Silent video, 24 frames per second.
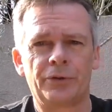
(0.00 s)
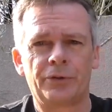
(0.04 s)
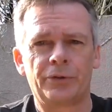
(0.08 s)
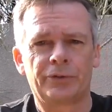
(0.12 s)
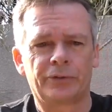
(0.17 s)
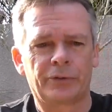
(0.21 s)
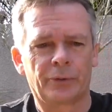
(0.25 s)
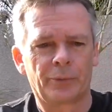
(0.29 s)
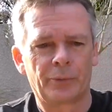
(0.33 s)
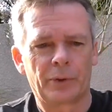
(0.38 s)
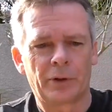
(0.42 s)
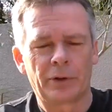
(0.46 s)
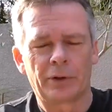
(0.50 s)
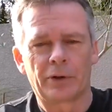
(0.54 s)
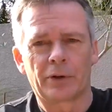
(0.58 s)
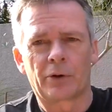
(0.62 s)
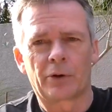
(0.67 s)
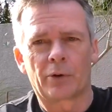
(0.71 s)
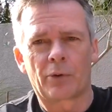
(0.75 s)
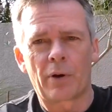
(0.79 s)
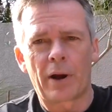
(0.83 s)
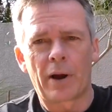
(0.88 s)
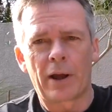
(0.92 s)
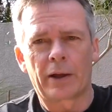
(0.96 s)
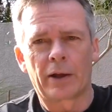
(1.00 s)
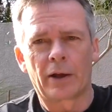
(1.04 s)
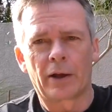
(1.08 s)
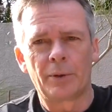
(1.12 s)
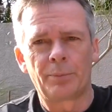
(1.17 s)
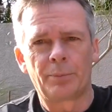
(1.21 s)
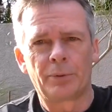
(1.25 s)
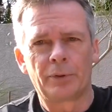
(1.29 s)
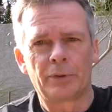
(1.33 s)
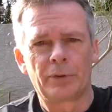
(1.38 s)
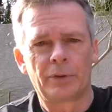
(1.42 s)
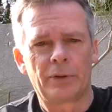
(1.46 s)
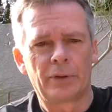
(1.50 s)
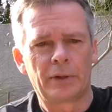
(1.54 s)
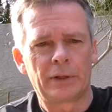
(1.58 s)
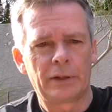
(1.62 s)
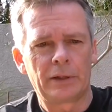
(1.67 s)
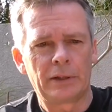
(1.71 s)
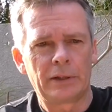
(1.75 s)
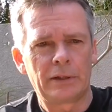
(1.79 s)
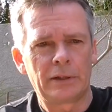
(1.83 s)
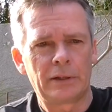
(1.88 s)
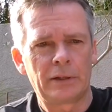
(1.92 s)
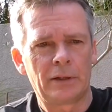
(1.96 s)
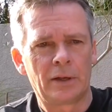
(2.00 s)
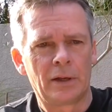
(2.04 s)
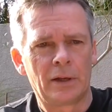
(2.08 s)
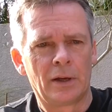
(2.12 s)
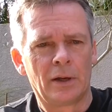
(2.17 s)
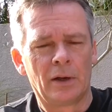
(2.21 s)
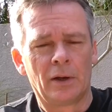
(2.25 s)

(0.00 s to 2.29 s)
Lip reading: So we're going to crack open the